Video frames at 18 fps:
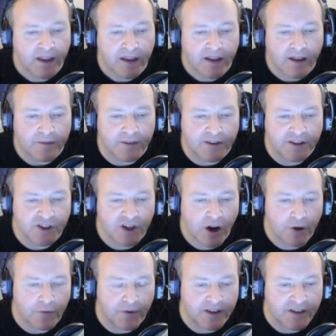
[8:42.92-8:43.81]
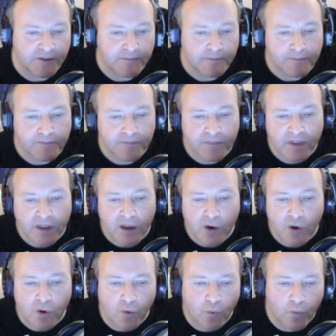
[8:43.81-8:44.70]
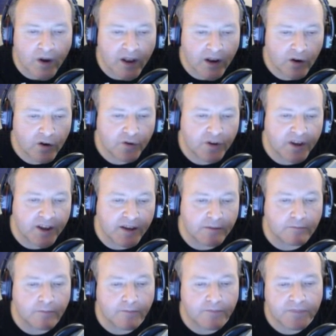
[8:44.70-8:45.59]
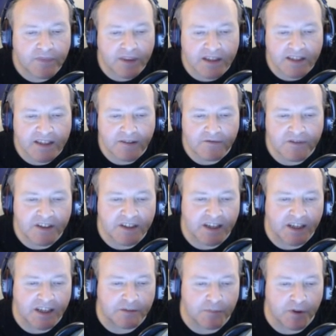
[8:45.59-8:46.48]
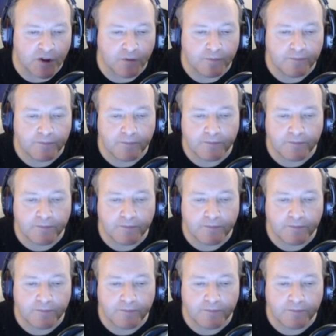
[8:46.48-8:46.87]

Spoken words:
The turret, we're looking 76mm,